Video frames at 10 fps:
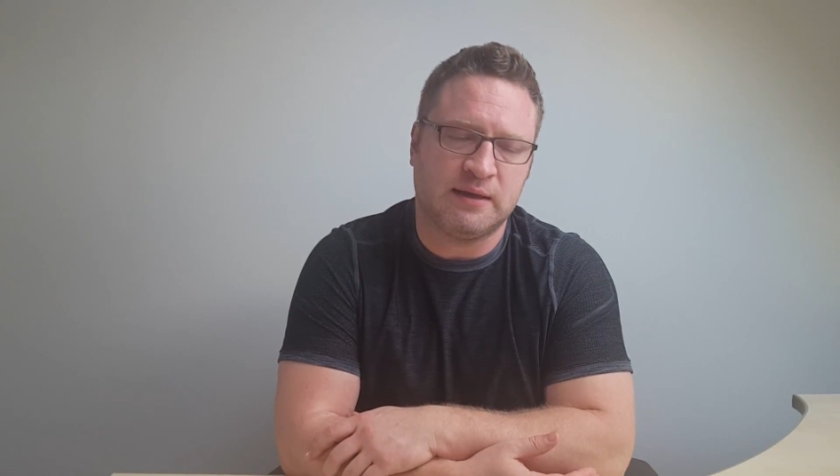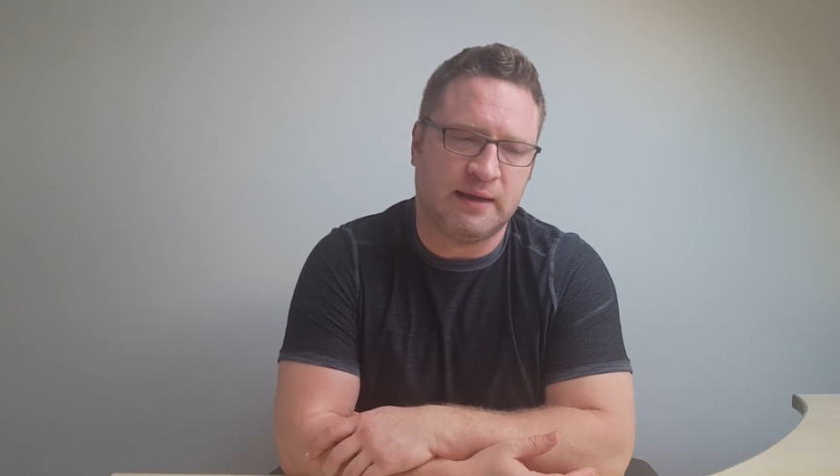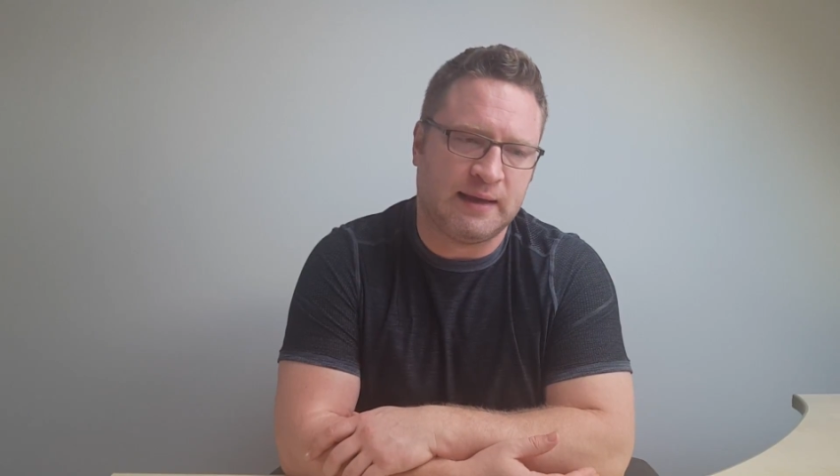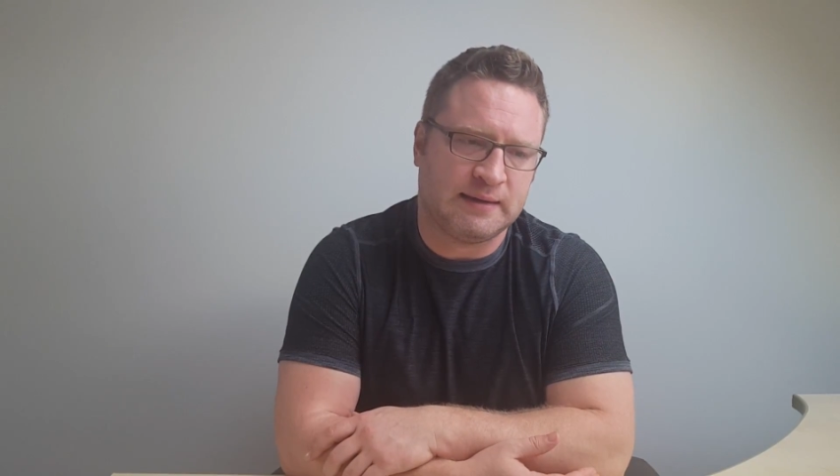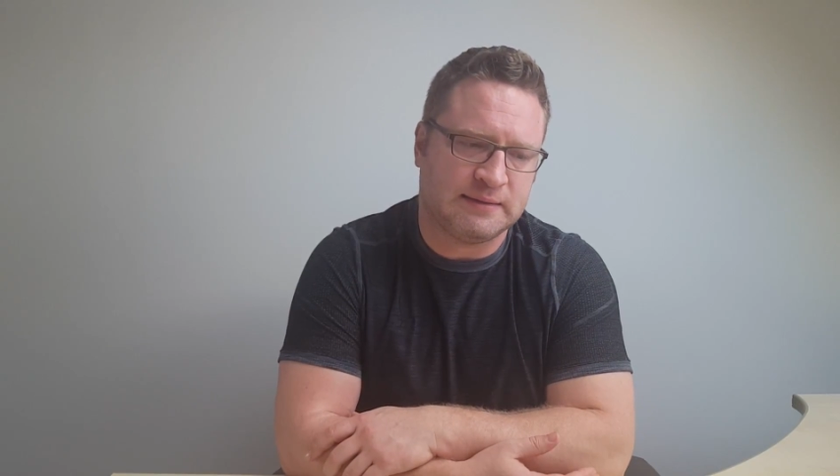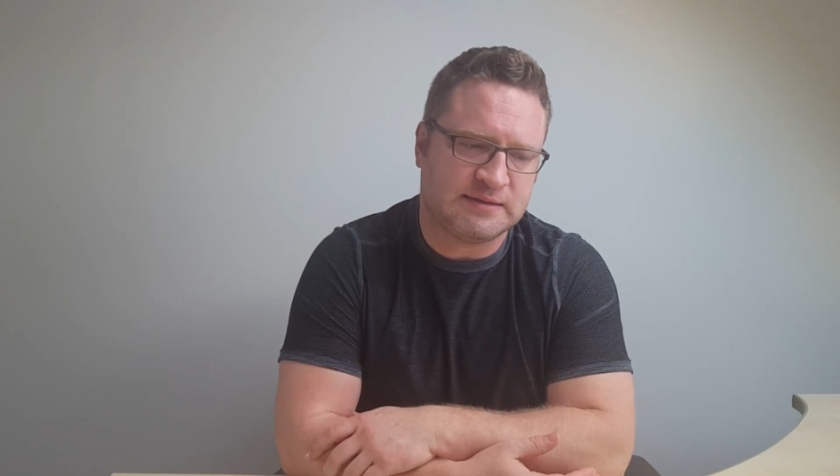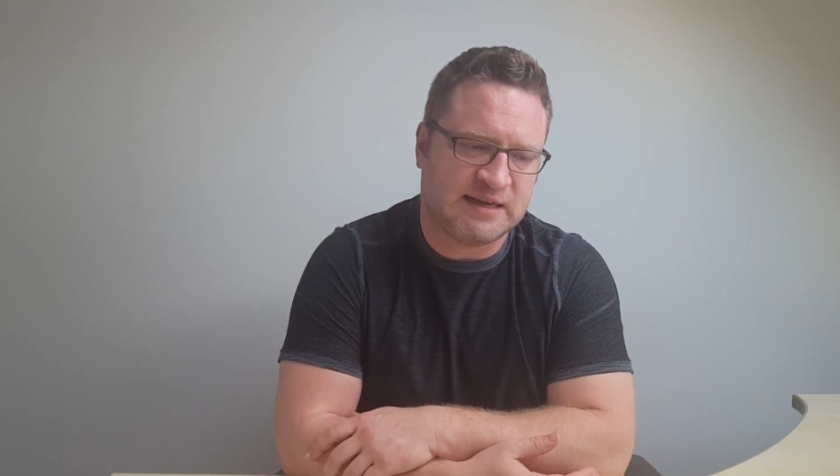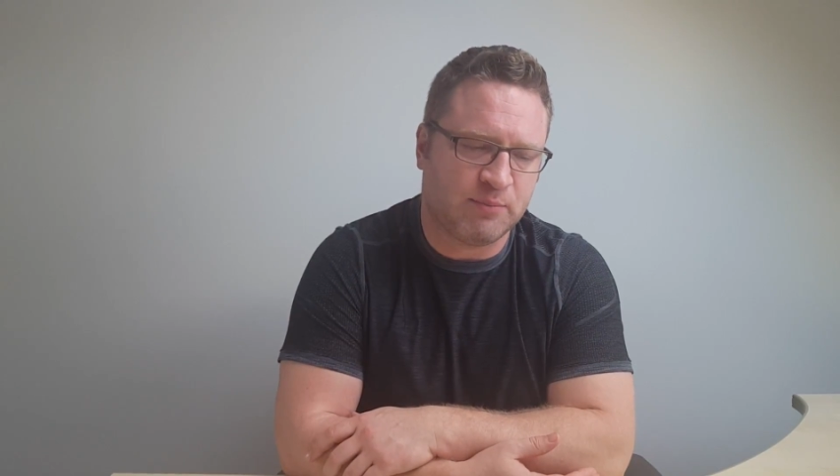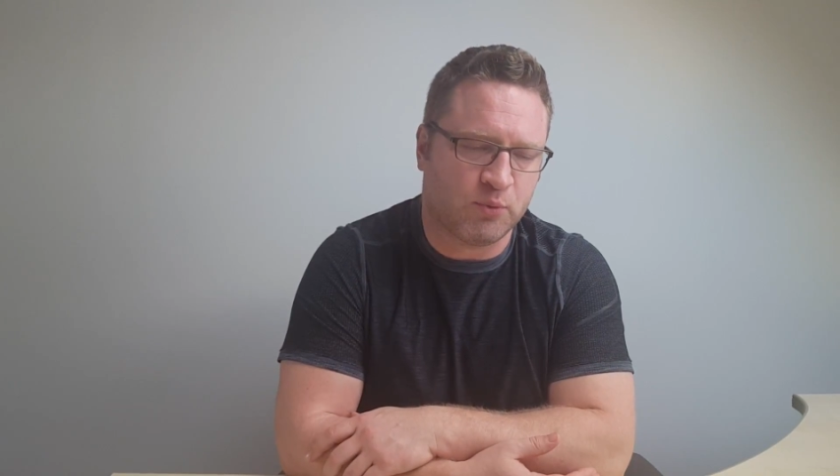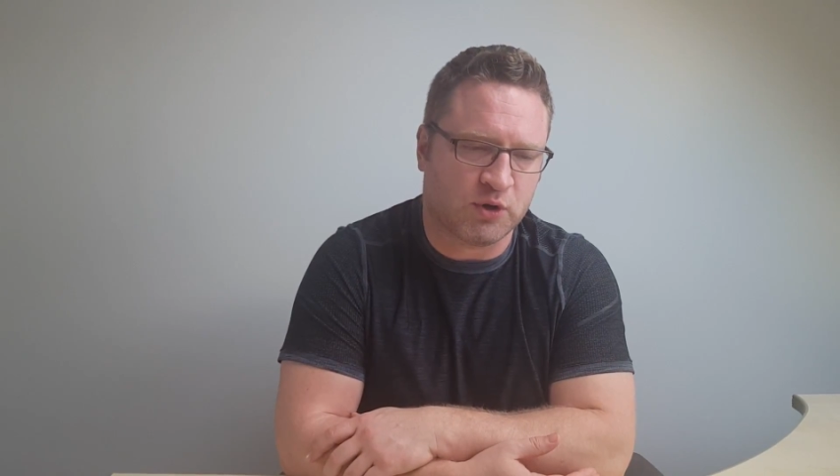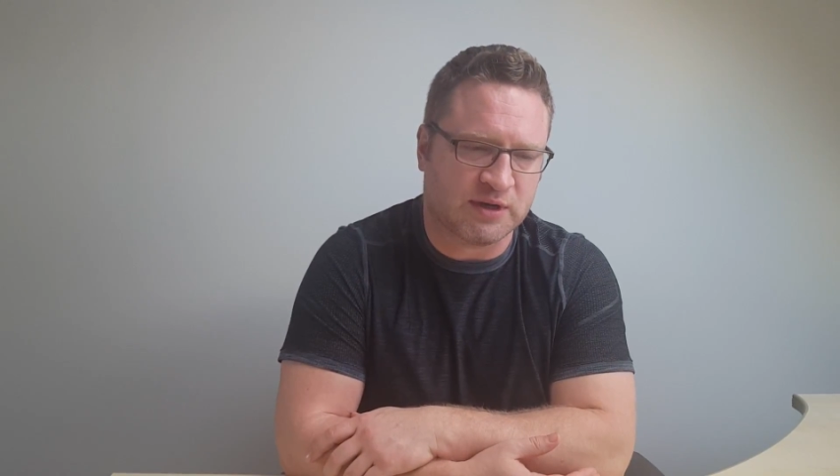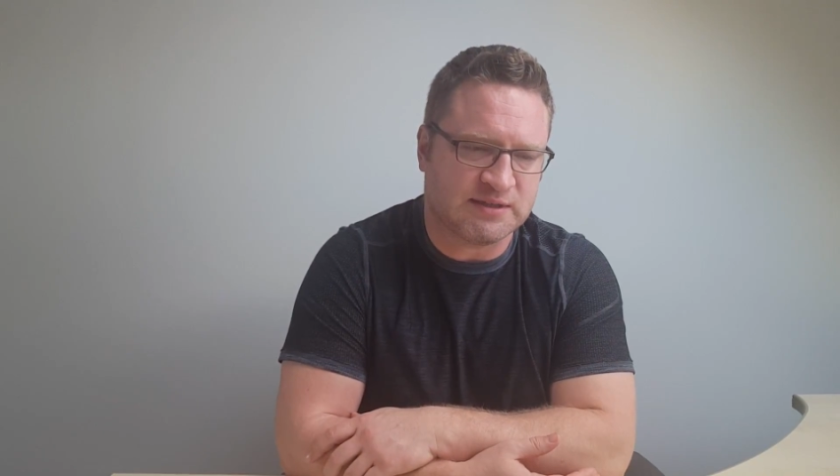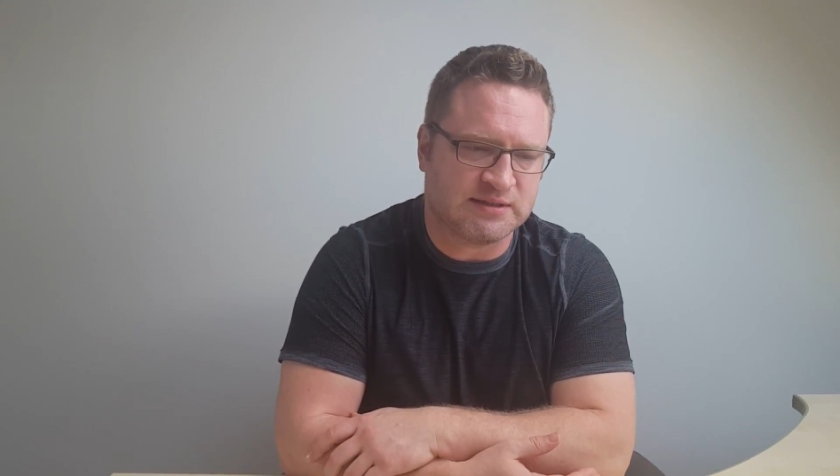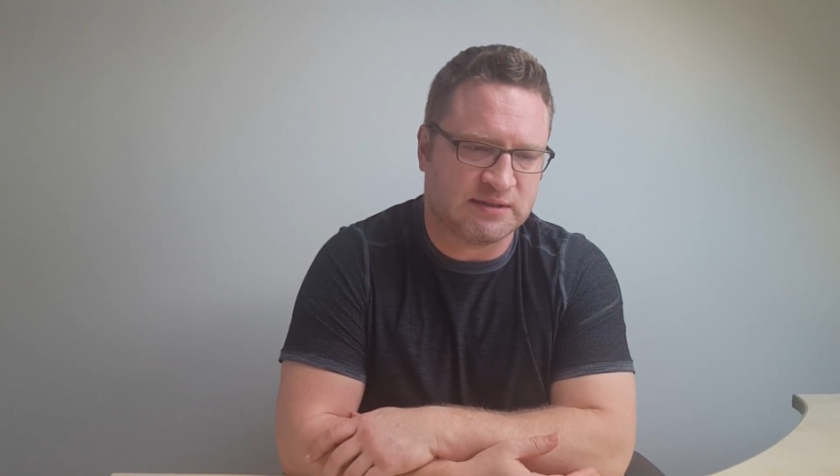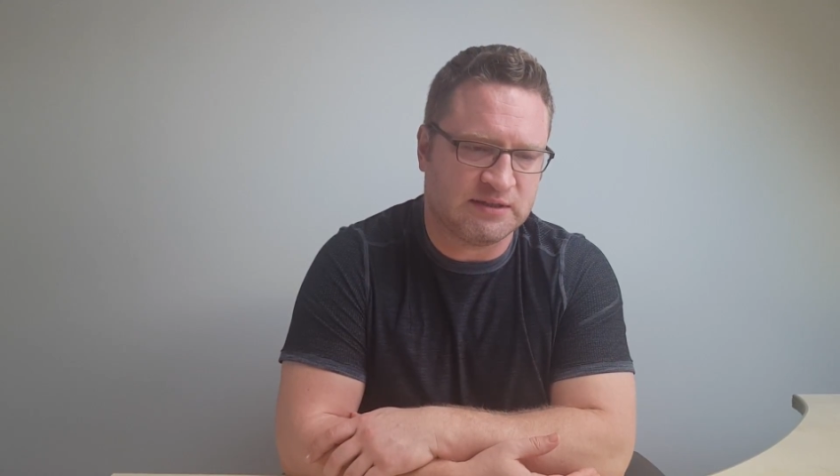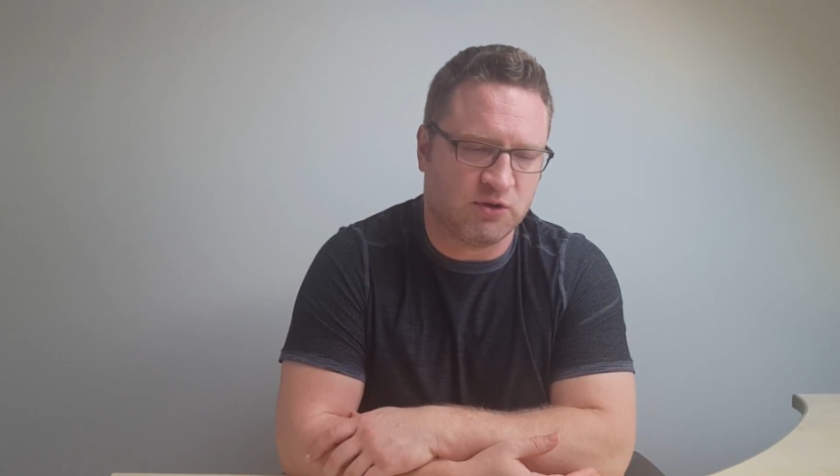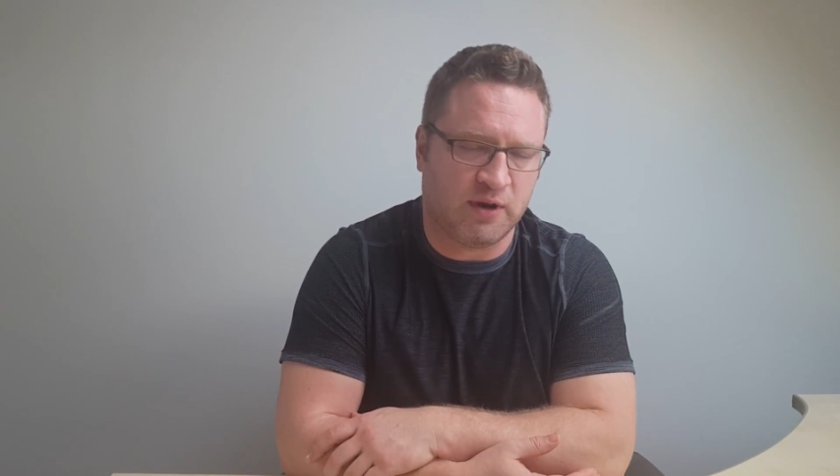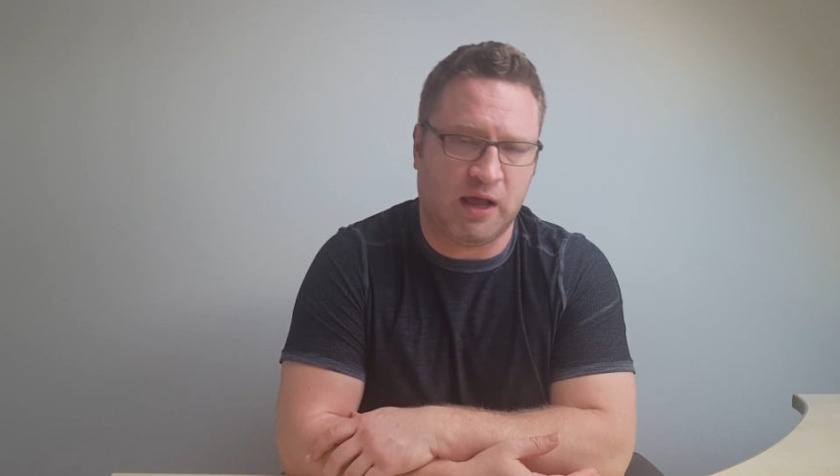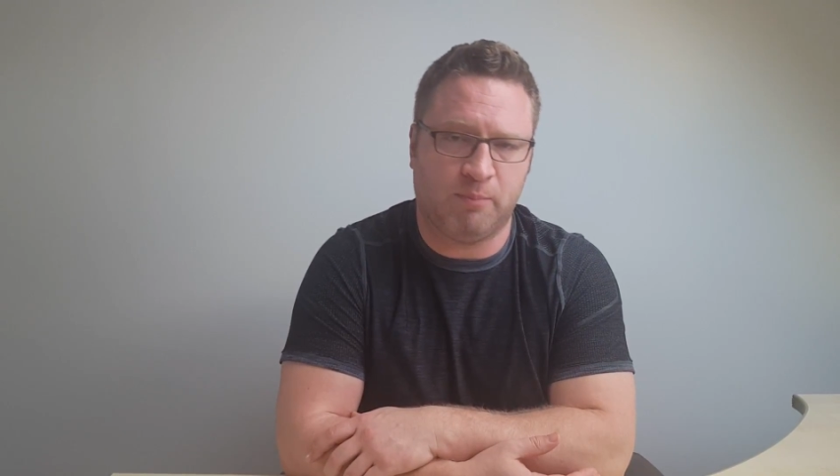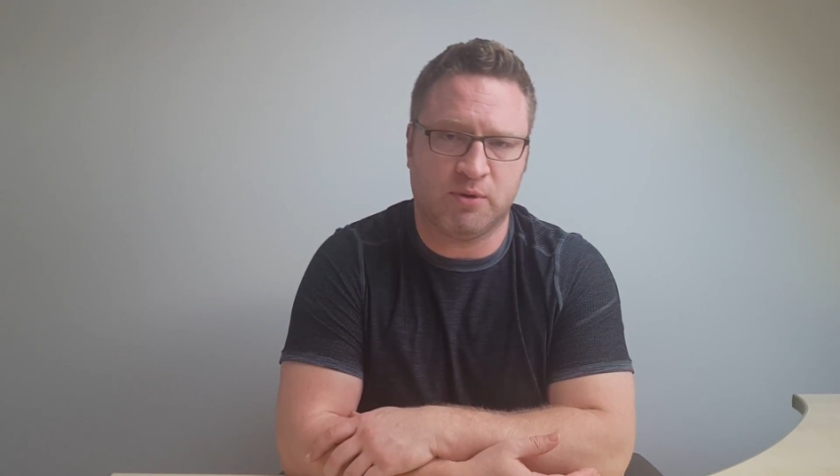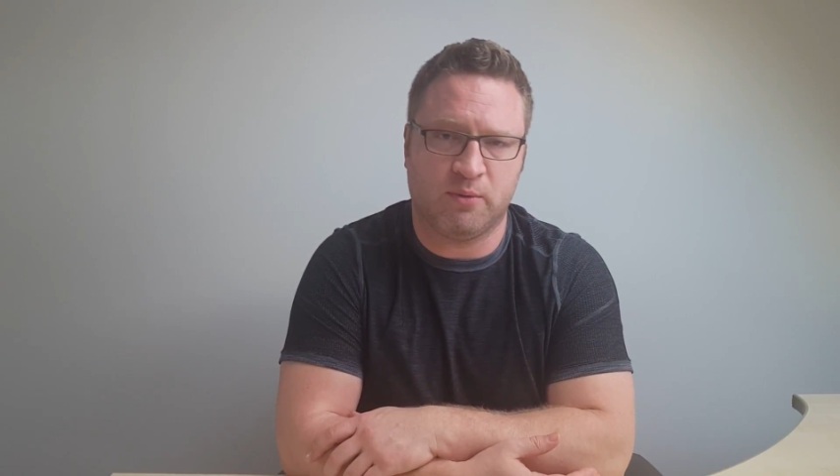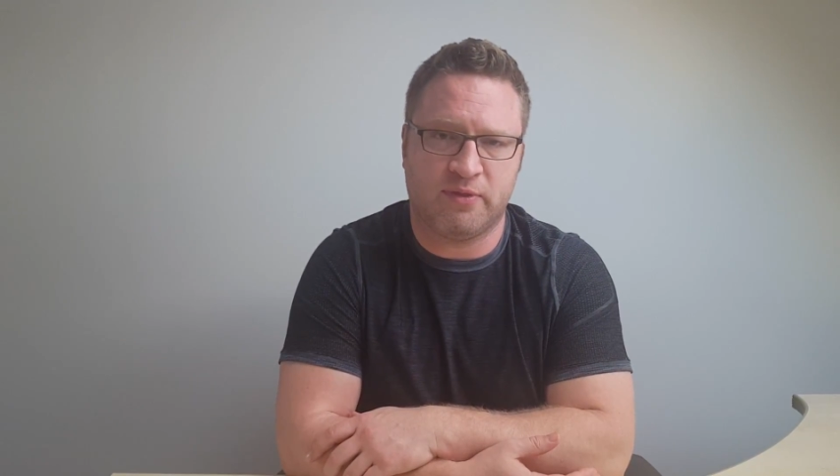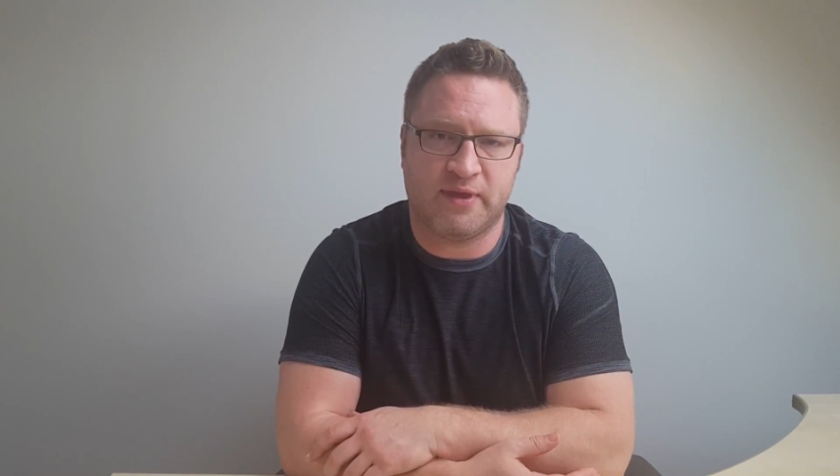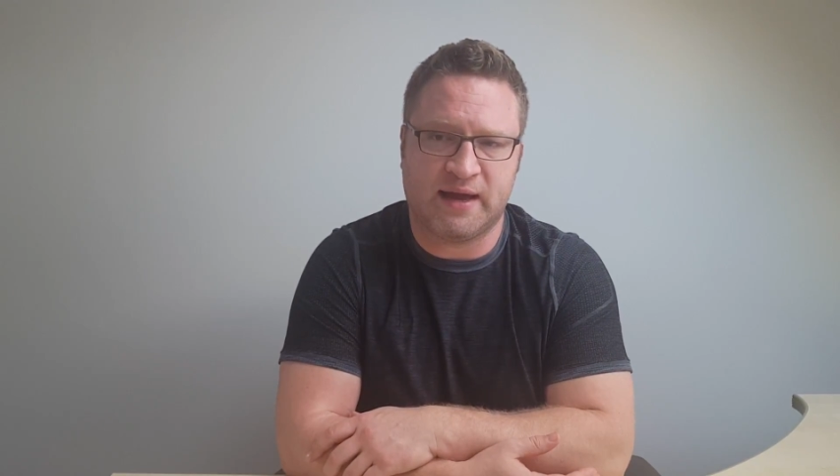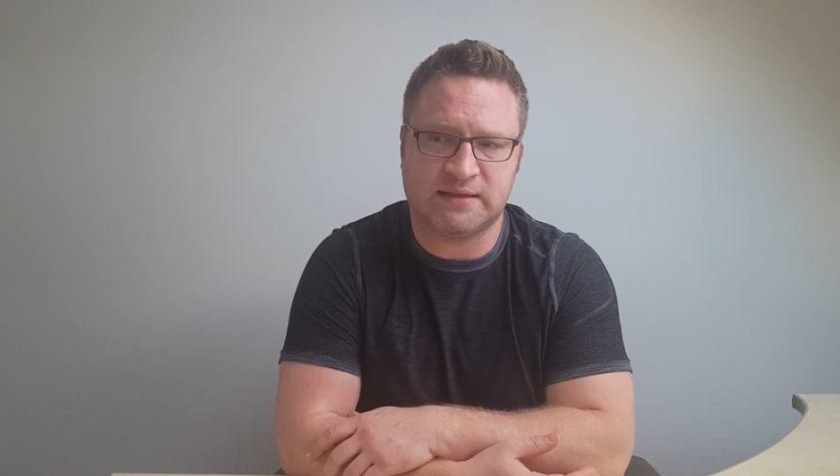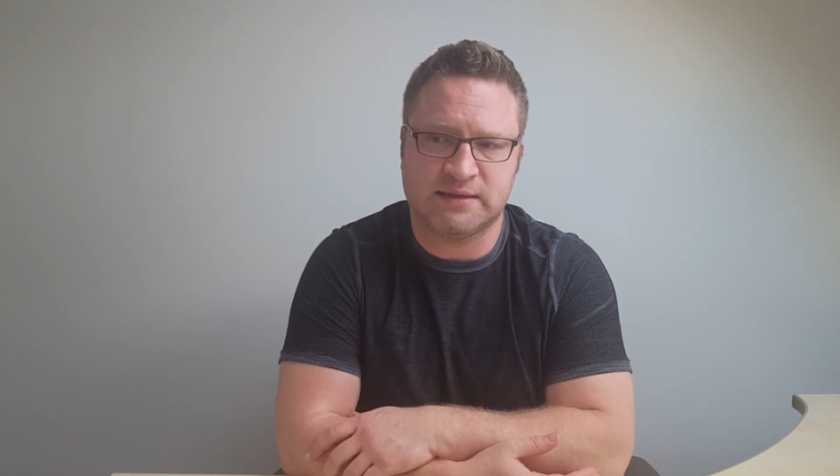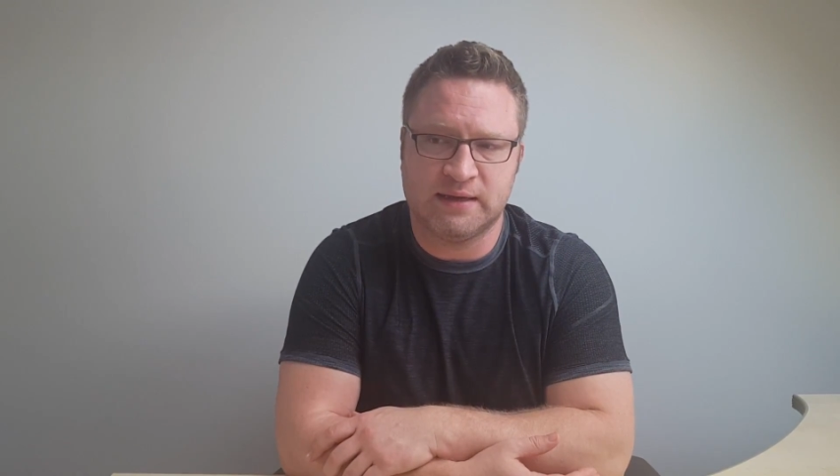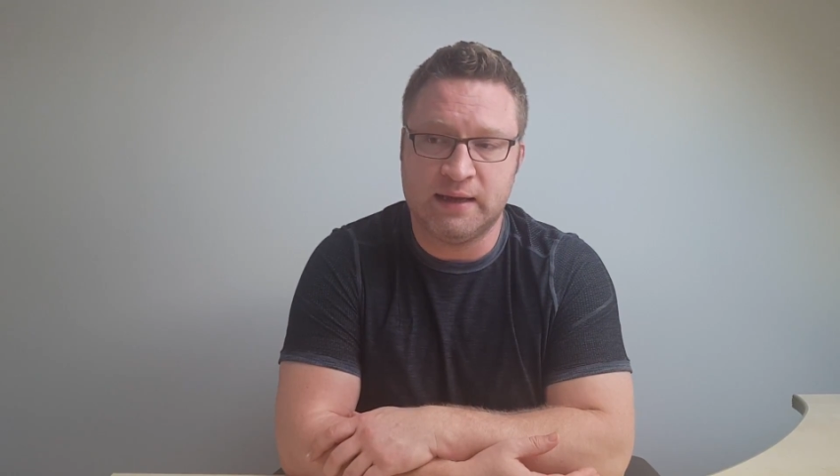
and saber work is going to help you with that.